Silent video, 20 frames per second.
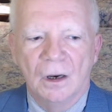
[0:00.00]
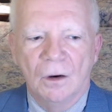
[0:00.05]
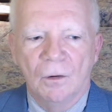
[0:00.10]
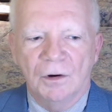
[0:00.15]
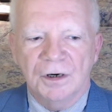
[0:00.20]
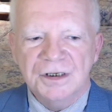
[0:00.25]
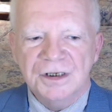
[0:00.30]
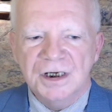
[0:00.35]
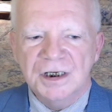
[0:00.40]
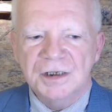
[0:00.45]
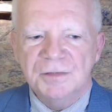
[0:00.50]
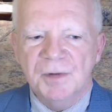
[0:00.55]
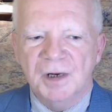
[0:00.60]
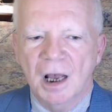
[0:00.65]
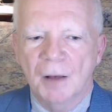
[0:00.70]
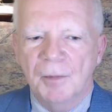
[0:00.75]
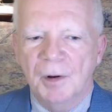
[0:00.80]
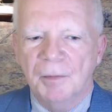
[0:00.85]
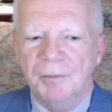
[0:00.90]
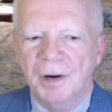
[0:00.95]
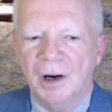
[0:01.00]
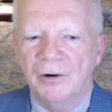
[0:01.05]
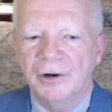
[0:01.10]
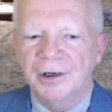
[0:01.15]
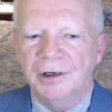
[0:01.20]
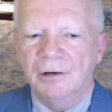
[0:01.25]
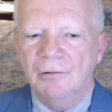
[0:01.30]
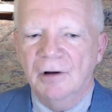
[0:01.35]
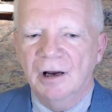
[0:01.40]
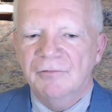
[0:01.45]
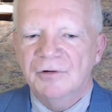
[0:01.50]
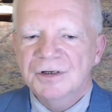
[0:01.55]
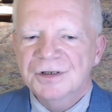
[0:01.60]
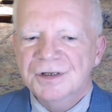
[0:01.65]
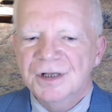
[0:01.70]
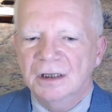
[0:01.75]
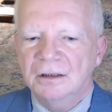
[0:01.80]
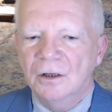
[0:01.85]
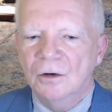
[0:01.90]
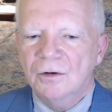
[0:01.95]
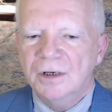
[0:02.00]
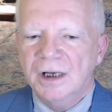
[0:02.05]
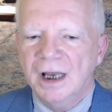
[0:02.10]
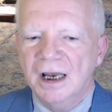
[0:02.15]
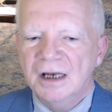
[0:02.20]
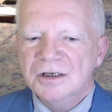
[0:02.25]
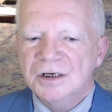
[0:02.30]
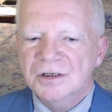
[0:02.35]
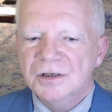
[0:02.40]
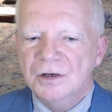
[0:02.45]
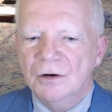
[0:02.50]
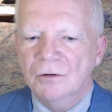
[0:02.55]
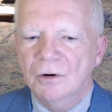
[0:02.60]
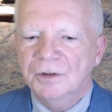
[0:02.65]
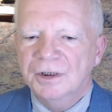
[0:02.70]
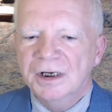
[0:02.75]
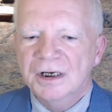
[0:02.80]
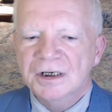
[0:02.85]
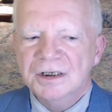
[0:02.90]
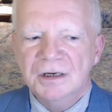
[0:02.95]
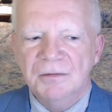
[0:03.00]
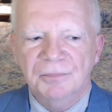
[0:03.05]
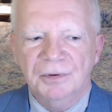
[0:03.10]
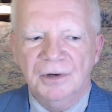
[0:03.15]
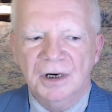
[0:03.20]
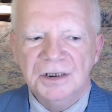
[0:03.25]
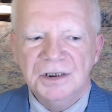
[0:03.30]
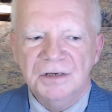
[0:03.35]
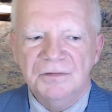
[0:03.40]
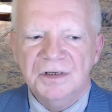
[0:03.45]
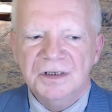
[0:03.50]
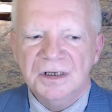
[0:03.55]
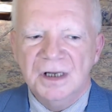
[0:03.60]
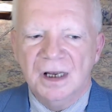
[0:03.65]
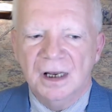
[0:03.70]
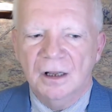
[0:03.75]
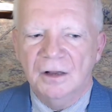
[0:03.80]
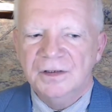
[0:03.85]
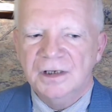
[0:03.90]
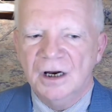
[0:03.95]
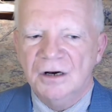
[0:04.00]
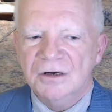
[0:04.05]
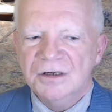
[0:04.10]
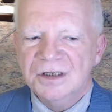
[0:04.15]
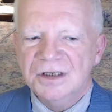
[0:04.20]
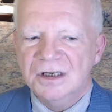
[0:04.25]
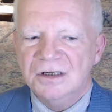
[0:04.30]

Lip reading: What has since become apparent, however, is that low cases are only as impressive as the healthcare